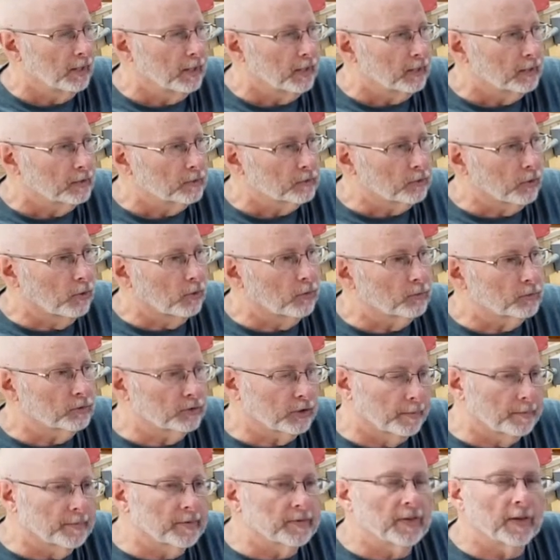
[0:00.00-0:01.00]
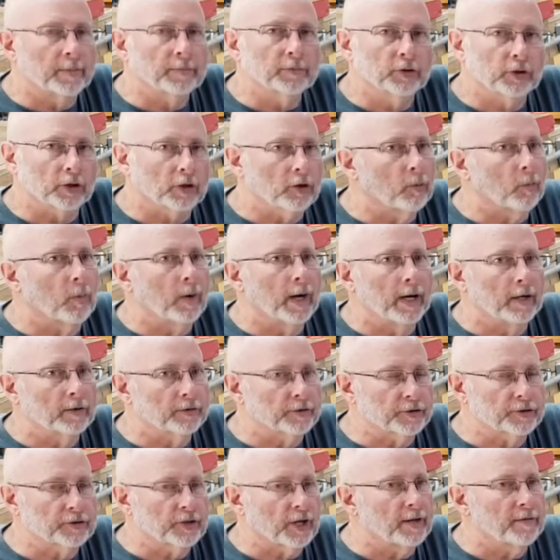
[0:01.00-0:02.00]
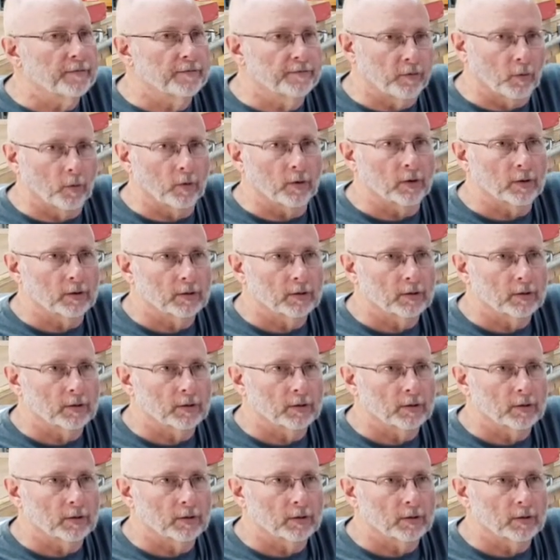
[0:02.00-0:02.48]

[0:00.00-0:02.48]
So some of them took a while to save for.